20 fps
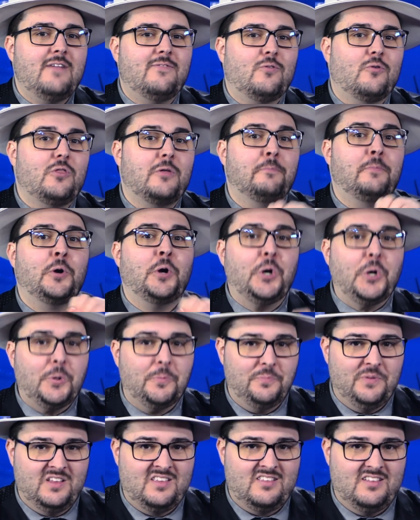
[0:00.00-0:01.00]
for the
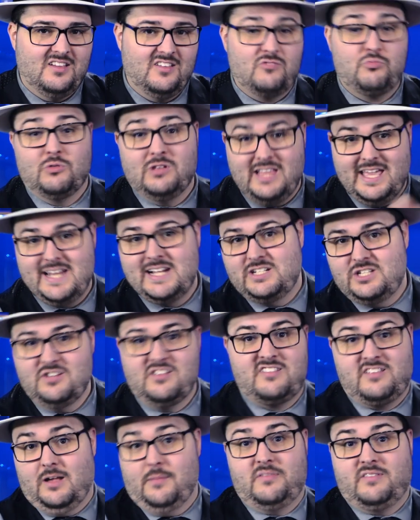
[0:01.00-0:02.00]
purposes related to
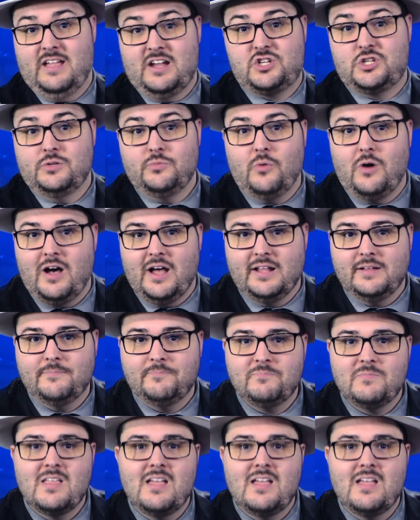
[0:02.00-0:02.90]
subsection 1,